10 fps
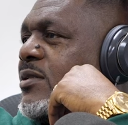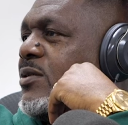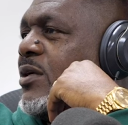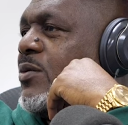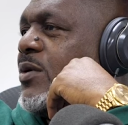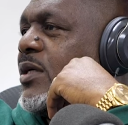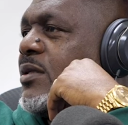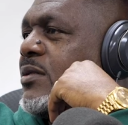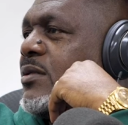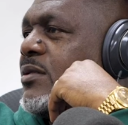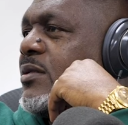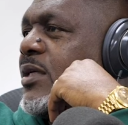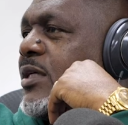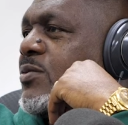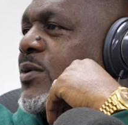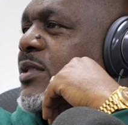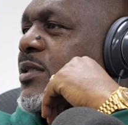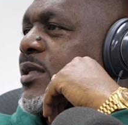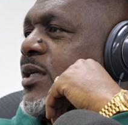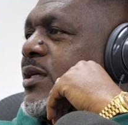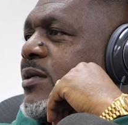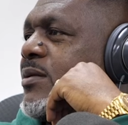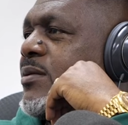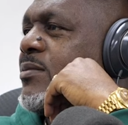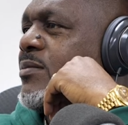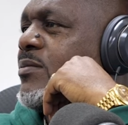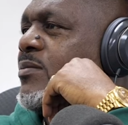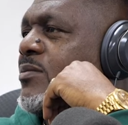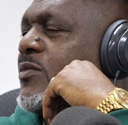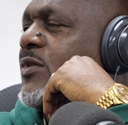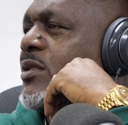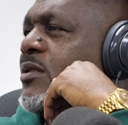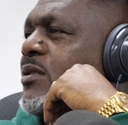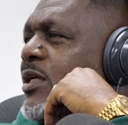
you know what? That's what he said. Okay.